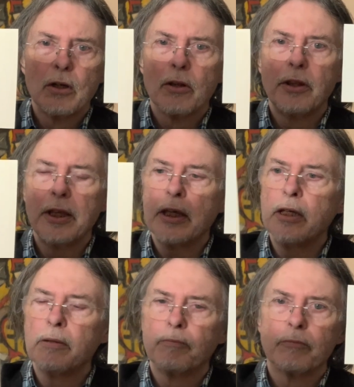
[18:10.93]

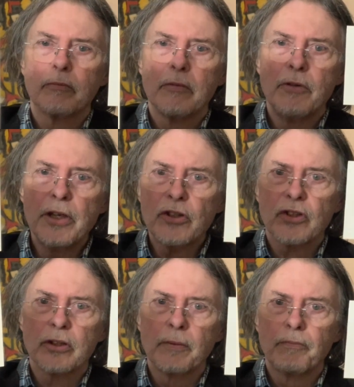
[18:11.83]

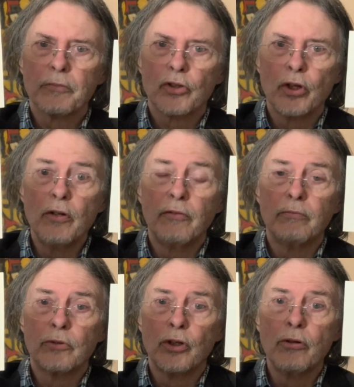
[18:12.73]
This
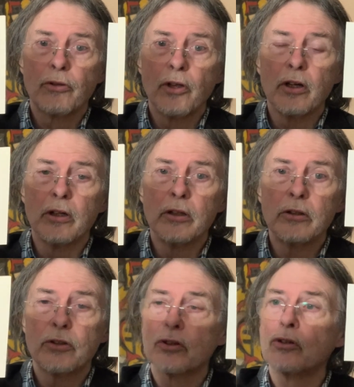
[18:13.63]

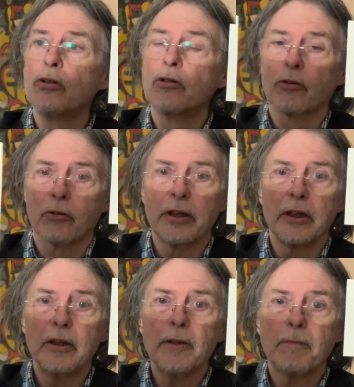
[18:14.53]
2/3,
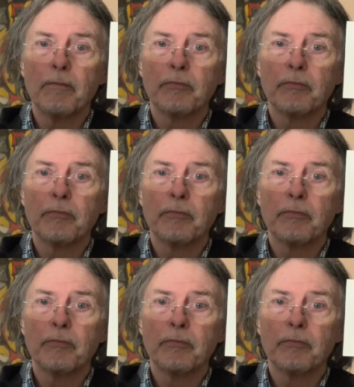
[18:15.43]
2:3